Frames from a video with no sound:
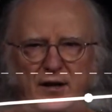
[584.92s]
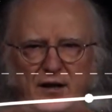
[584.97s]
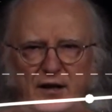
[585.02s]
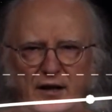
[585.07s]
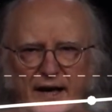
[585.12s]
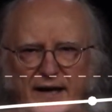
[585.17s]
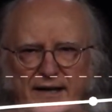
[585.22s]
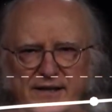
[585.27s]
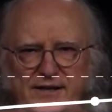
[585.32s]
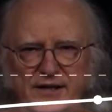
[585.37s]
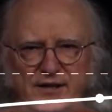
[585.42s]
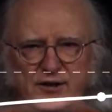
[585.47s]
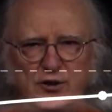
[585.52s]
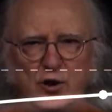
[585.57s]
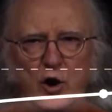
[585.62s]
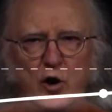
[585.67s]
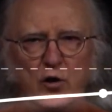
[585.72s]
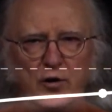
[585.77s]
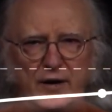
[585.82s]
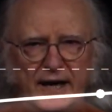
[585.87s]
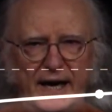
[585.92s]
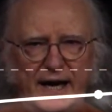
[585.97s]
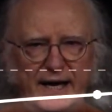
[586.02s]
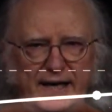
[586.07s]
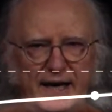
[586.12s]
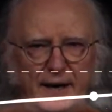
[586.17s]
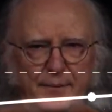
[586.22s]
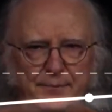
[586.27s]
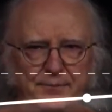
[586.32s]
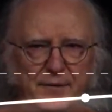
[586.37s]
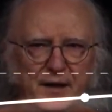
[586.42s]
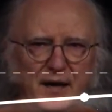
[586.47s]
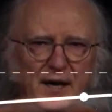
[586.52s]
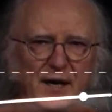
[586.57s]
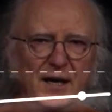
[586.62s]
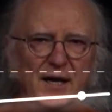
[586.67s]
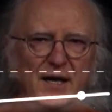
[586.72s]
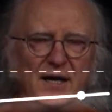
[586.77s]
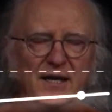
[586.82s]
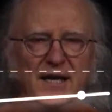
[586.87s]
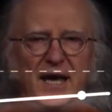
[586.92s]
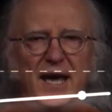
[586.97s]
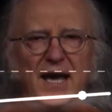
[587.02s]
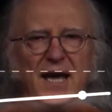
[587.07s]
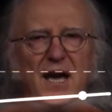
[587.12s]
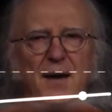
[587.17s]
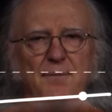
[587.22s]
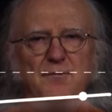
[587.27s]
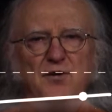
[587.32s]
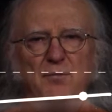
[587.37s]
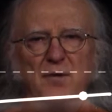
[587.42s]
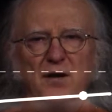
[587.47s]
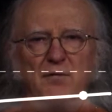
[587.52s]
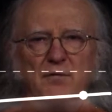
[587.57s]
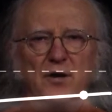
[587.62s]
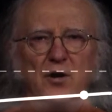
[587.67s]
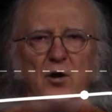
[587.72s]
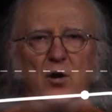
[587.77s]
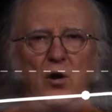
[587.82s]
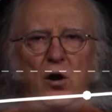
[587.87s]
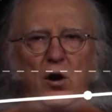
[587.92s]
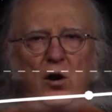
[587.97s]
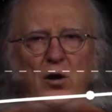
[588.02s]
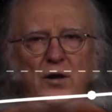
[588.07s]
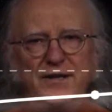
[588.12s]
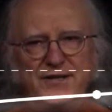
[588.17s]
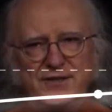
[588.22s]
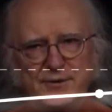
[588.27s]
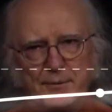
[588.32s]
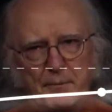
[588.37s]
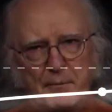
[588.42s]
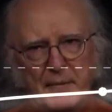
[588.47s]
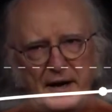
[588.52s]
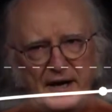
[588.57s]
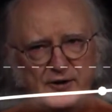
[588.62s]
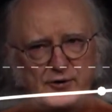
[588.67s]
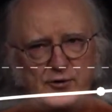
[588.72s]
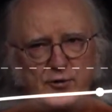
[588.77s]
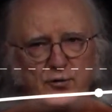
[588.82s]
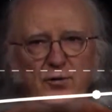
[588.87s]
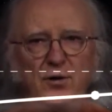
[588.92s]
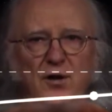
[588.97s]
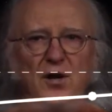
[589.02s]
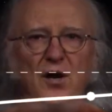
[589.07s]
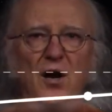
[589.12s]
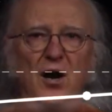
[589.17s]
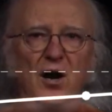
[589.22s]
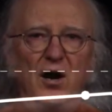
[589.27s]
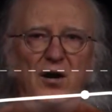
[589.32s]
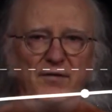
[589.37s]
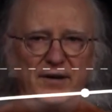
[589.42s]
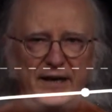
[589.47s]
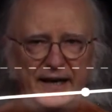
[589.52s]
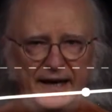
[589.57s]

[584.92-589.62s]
in class. It's called K M. K M, you may recall, is a measure of an